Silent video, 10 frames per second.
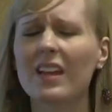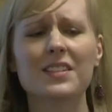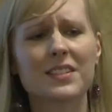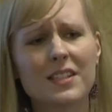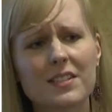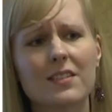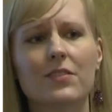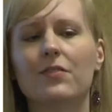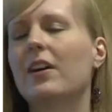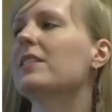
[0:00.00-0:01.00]

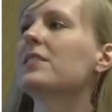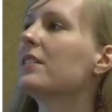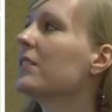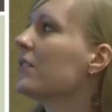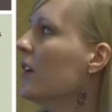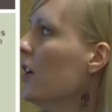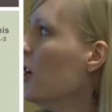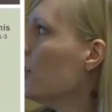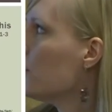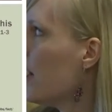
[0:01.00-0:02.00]
Assistive devices.
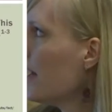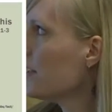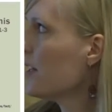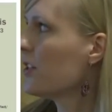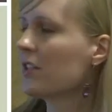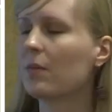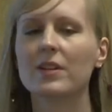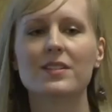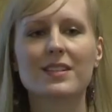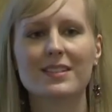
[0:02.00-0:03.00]
Do not touch
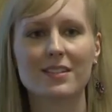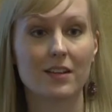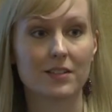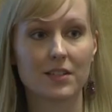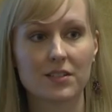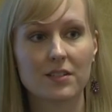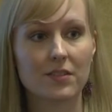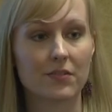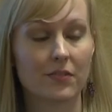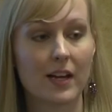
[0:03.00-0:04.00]
someone's assistive
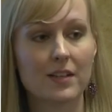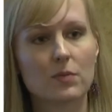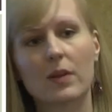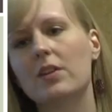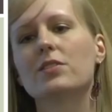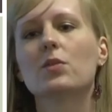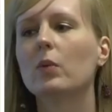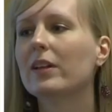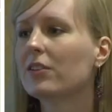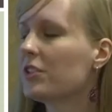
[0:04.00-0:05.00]
device, whether it's a
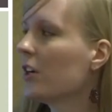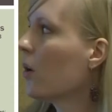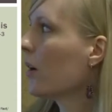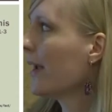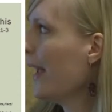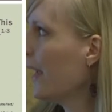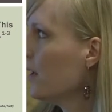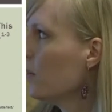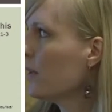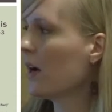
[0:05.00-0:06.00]
wheelchair or
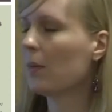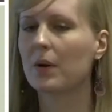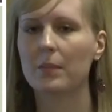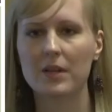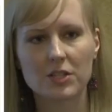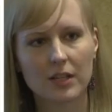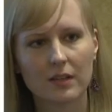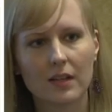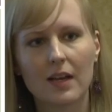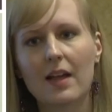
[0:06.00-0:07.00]
cane, without
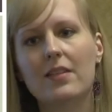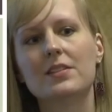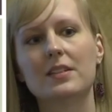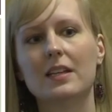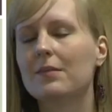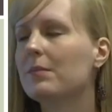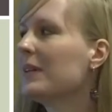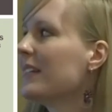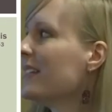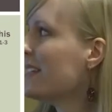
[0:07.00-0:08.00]
permission. This can
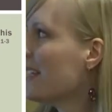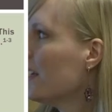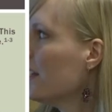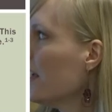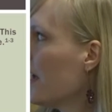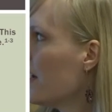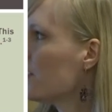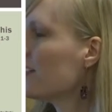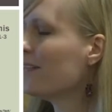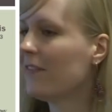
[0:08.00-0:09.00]
be seen
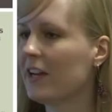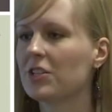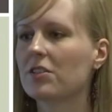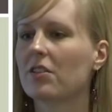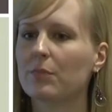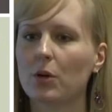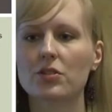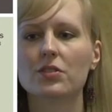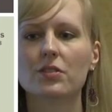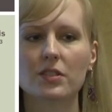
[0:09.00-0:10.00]
as invasion of
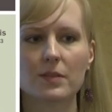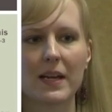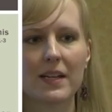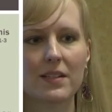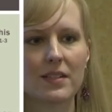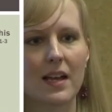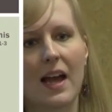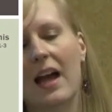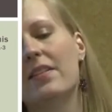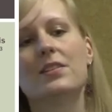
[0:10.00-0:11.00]
personal space,
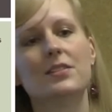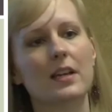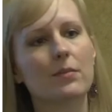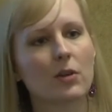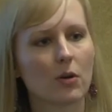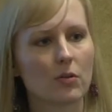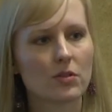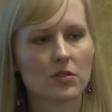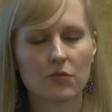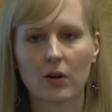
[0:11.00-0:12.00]
and the same
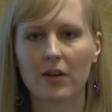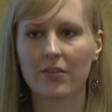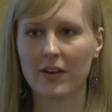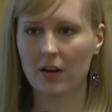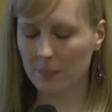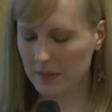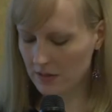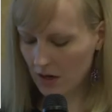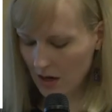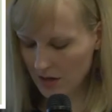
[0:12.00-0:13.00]
goes for therapy
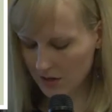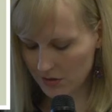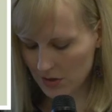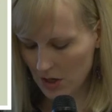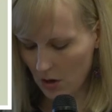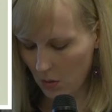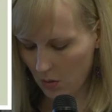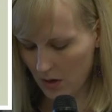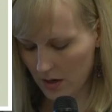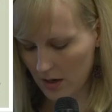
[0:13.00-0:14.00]
dogs
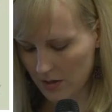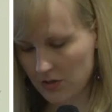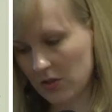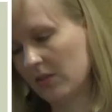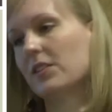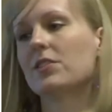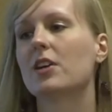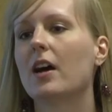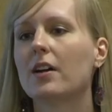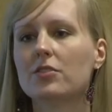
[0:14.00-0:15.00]
or service
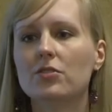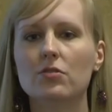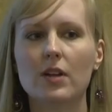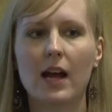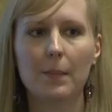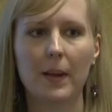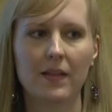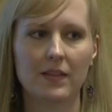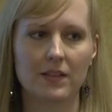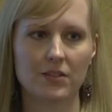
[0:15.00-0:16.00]
dogs. Do not
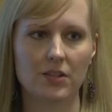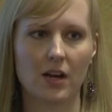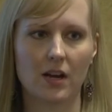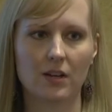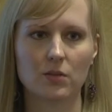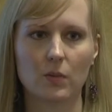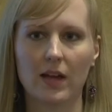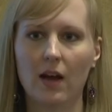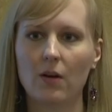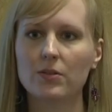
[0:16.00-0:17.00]
pet these dogs
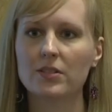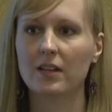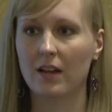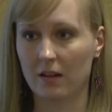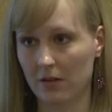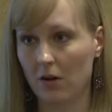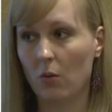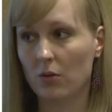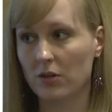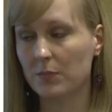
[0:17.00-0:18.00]
without the
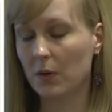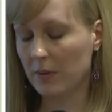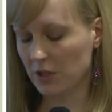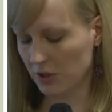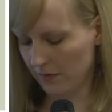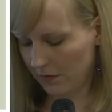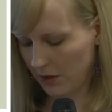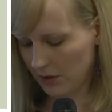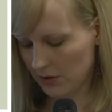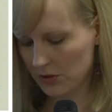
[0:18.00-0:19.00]
owner's permission
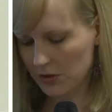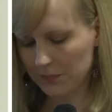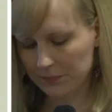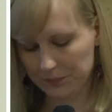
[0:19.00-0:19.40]
first.